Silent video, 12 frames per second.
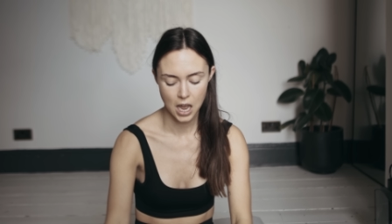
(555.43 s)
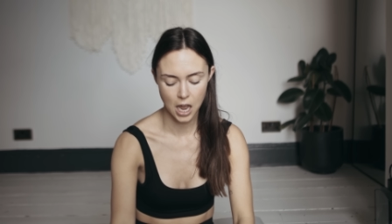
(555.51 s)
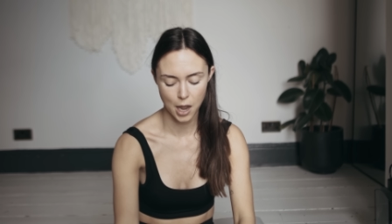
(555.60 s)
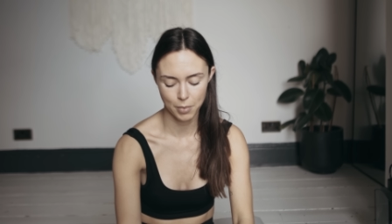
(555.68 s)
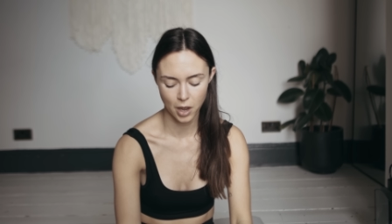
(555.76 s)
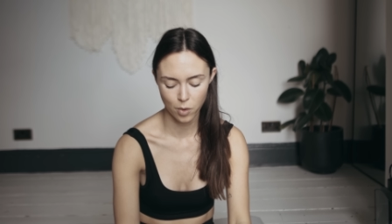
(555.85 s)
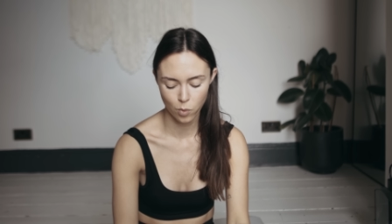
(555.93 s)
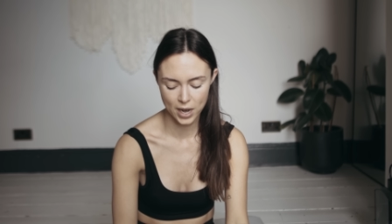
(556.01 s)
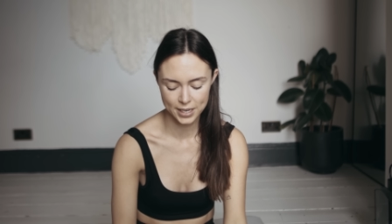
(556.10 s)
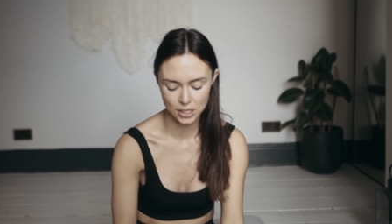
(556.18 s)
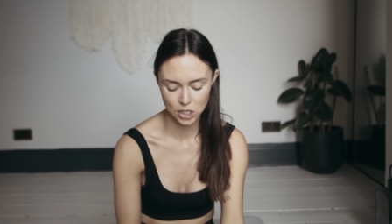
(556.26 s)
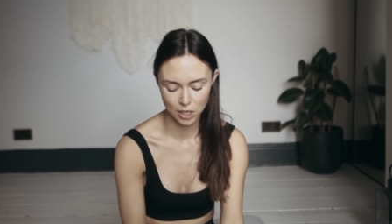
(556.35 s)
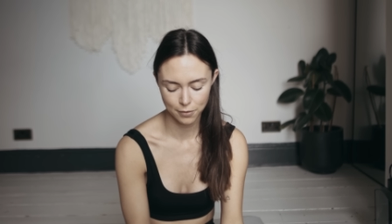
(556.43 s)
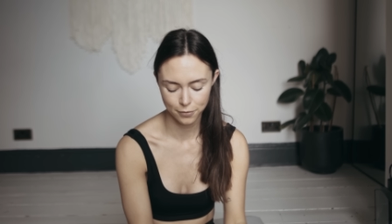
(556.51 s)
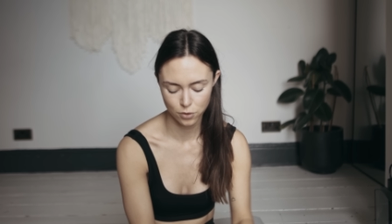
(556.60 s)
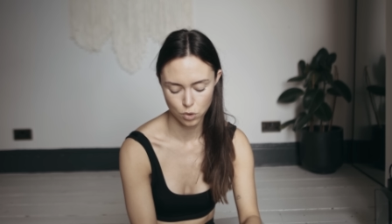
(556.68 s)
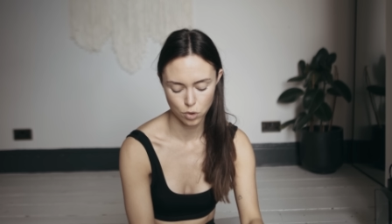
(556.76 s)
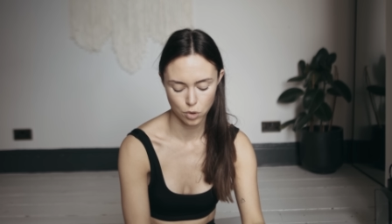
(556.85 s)
Um, I went
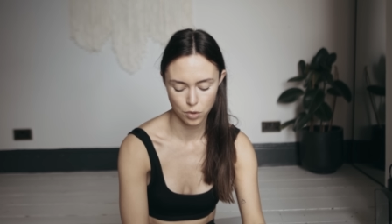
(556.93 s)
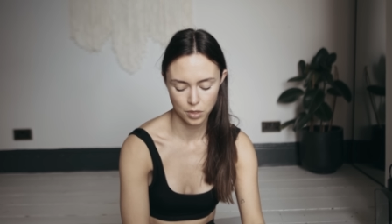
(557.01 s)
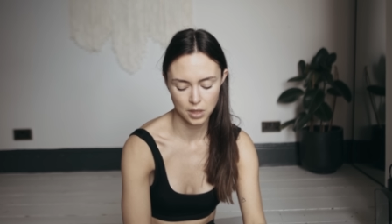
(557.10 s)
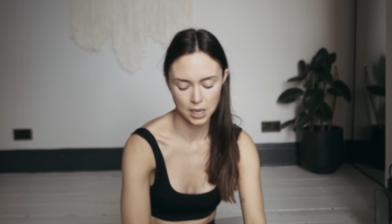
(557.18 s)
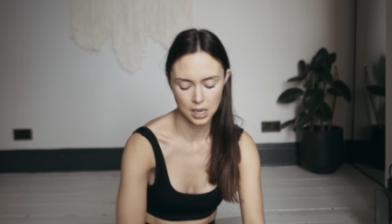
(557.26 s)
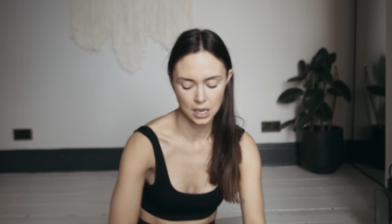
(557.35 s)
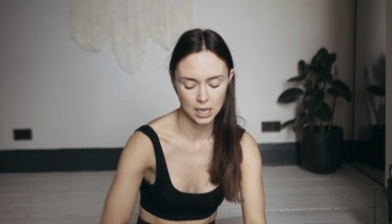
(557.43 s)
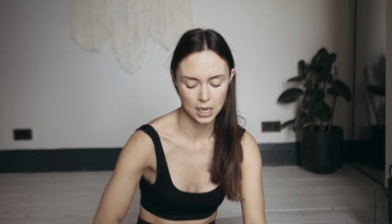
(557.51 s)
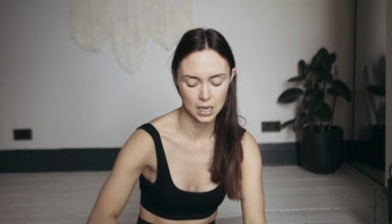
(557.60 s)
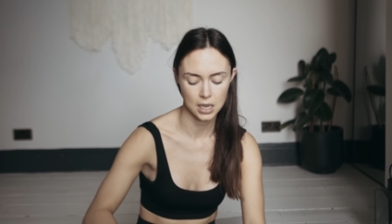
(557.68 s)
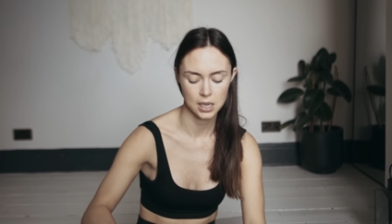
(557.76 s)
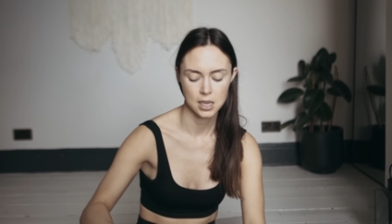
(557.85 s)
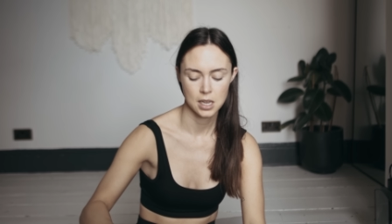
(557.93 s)
for the